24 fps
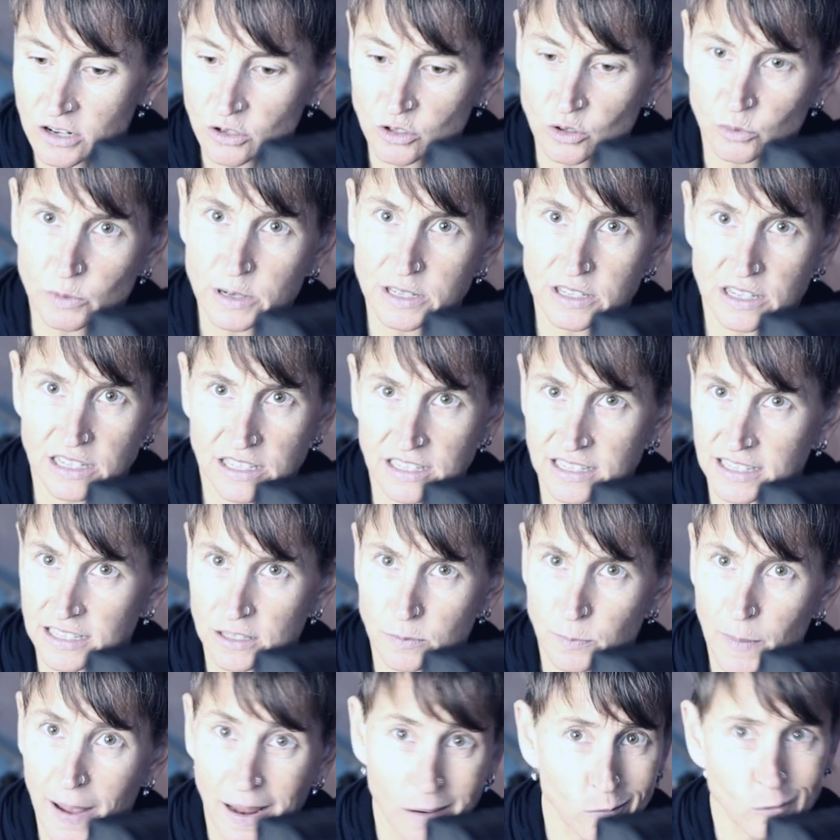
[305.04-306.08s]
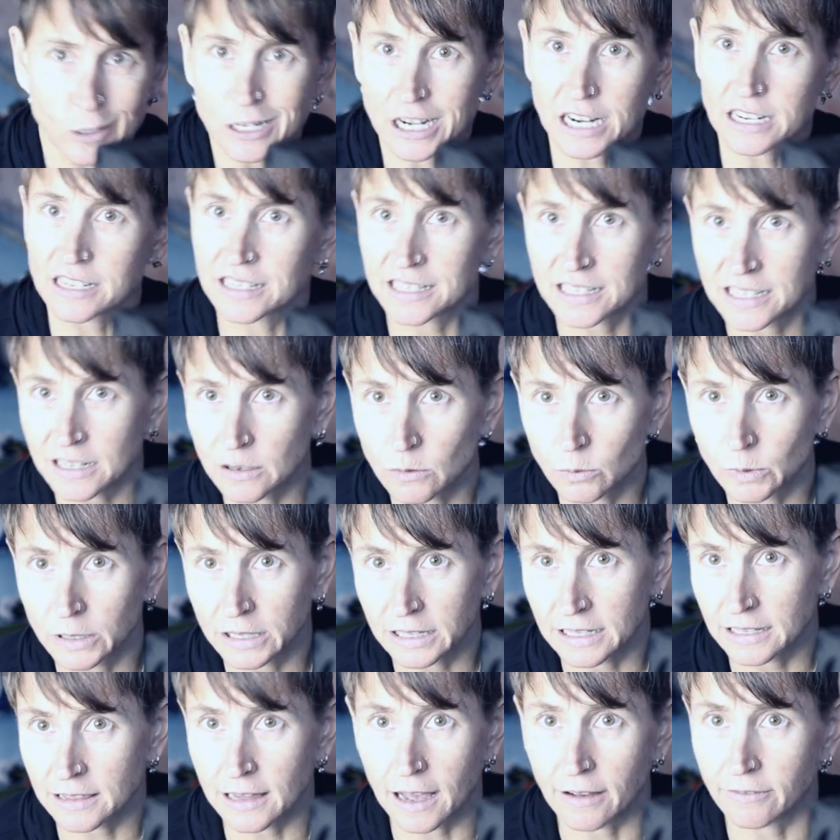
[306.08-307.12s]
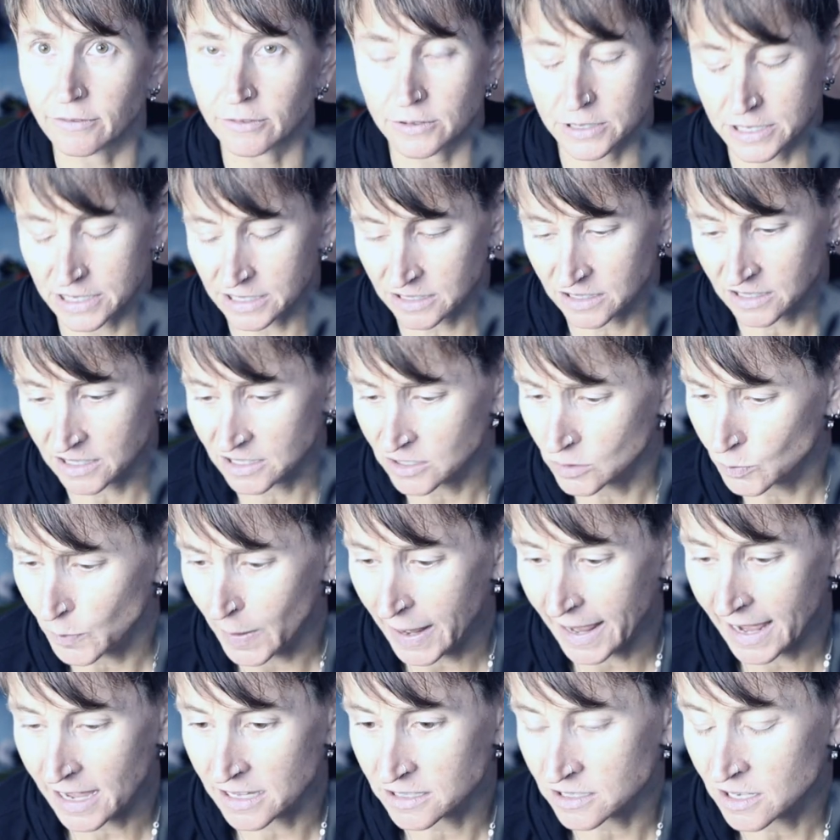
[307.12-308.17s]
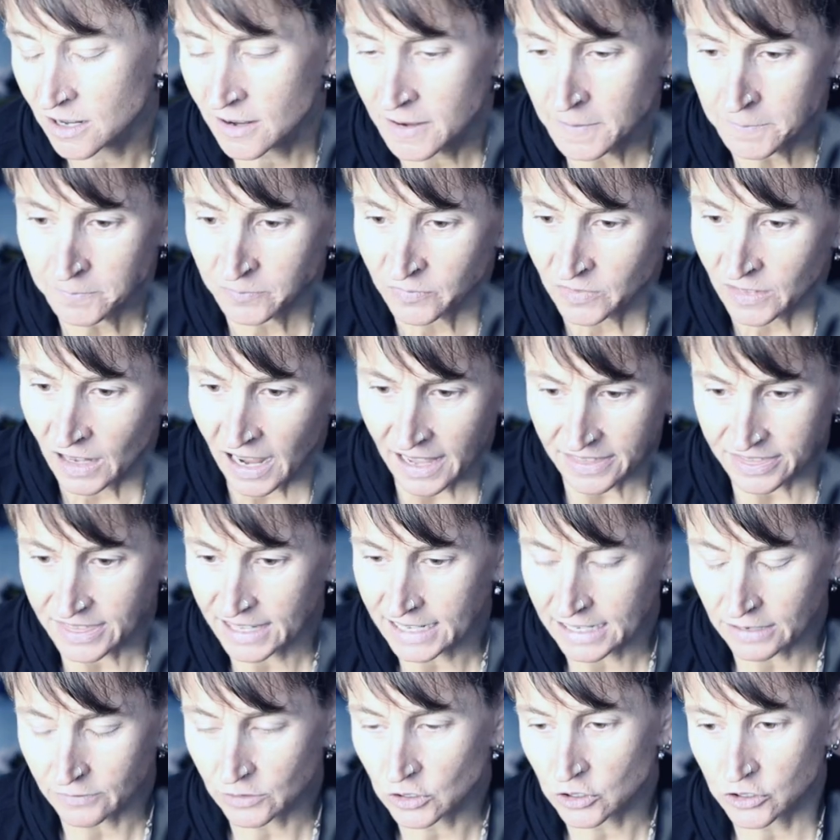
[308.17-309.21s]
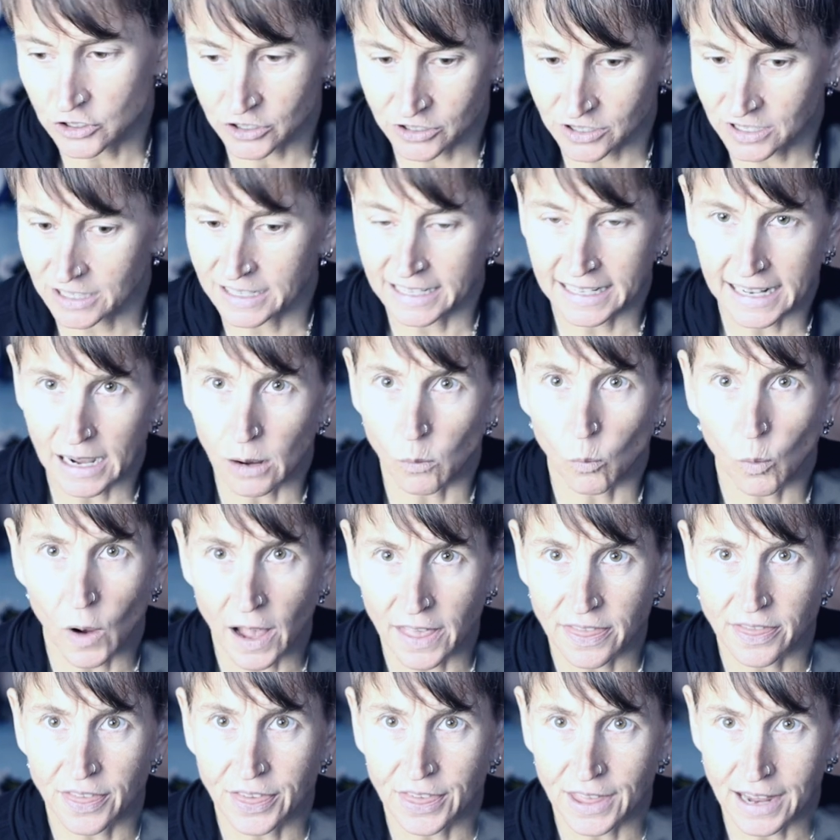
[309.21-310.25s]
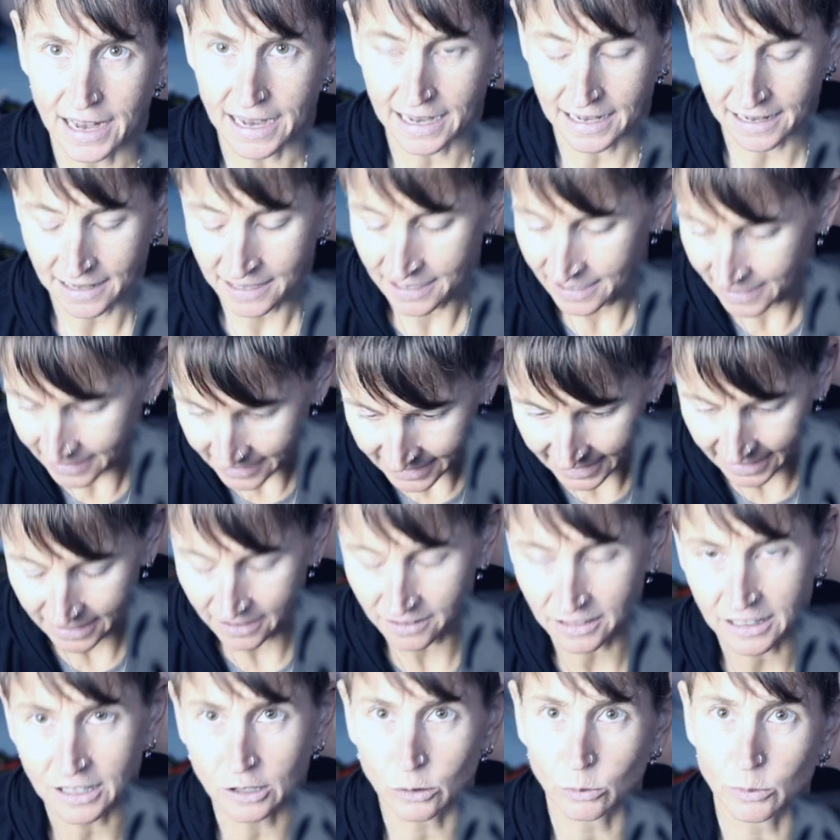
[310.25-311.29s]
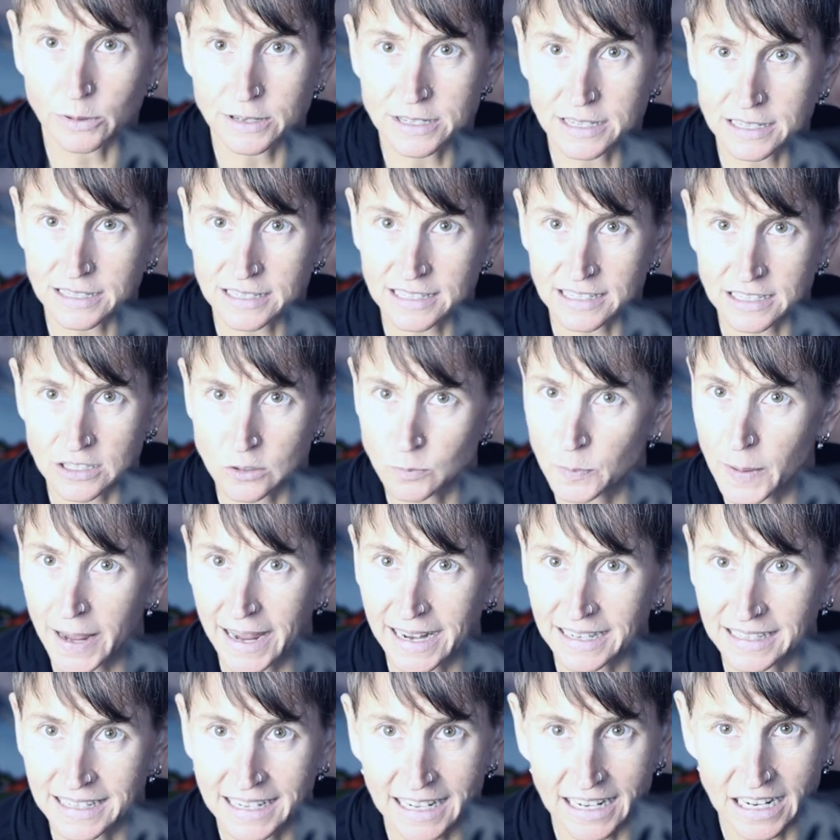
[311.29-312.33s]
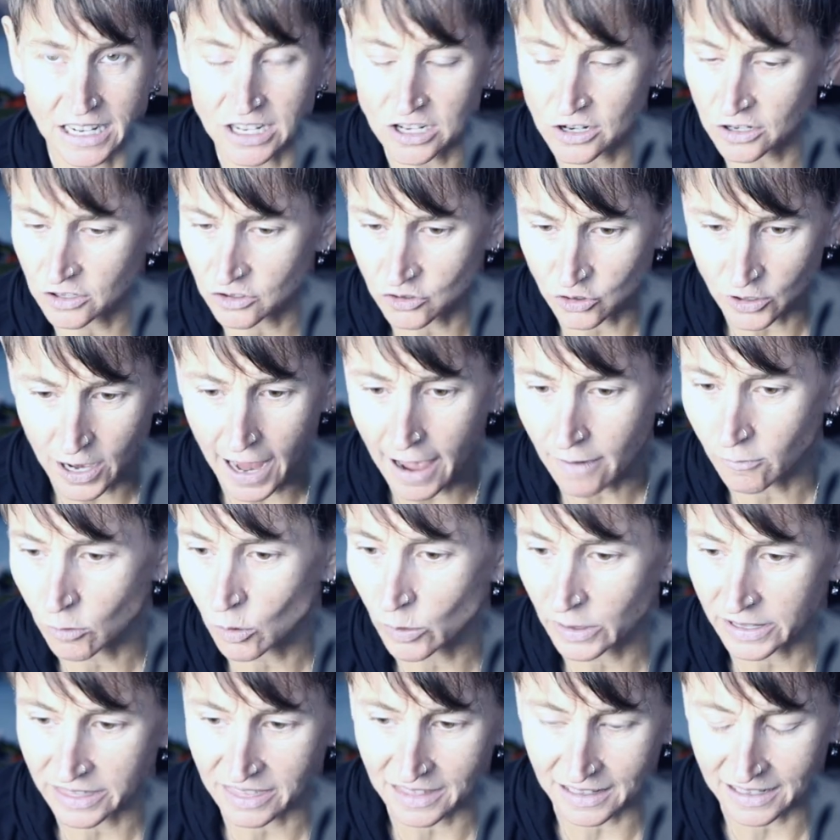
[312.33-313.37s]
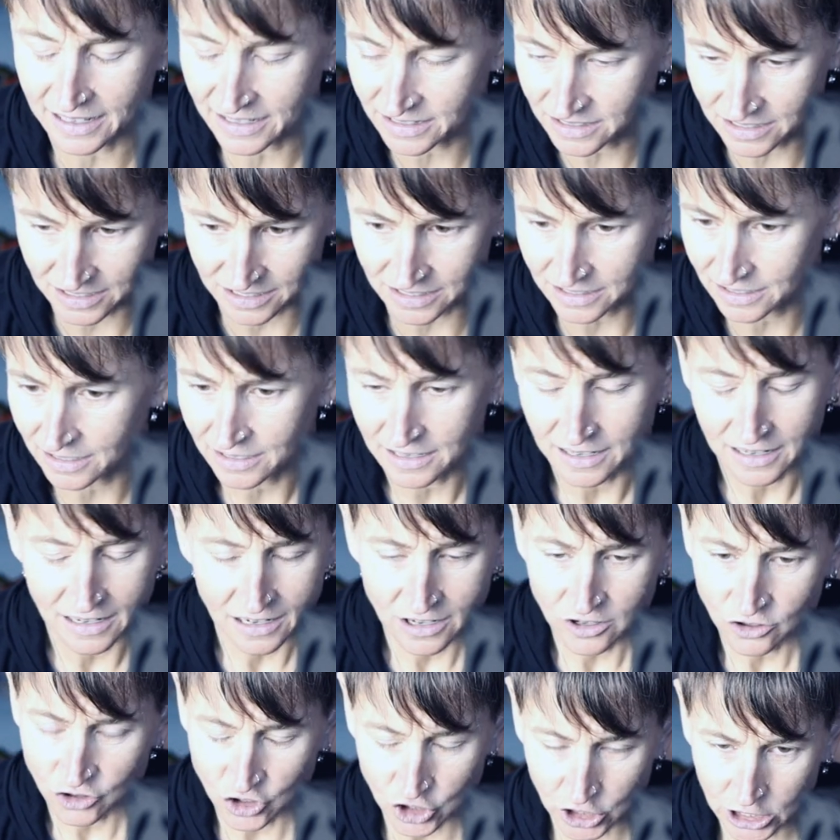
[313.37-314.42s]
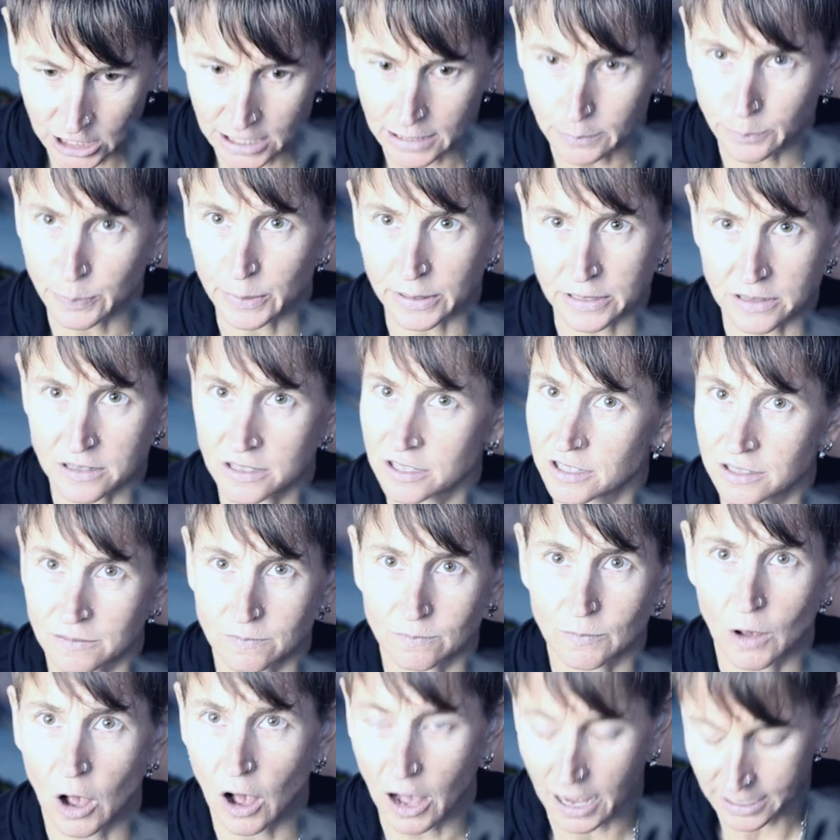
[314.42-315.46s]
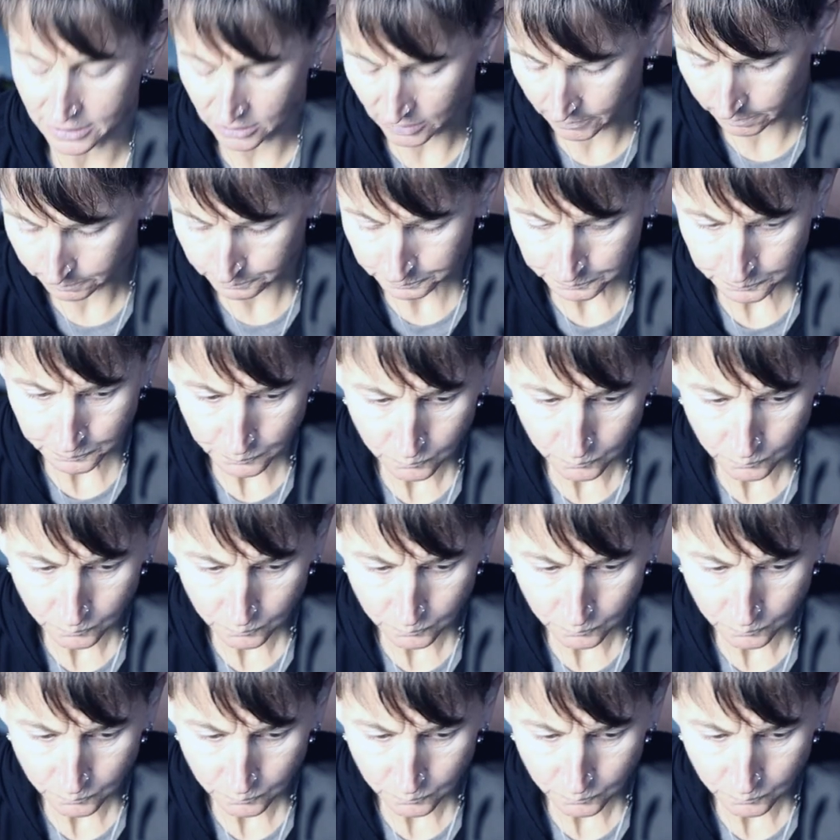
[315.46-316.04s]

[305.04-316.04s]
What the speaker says: use a resistance band, which I still really love resistance bands, I think if you're just gonna get one thing, get a little resistance band kit, you can travel with it, it's cheap, it's awesome.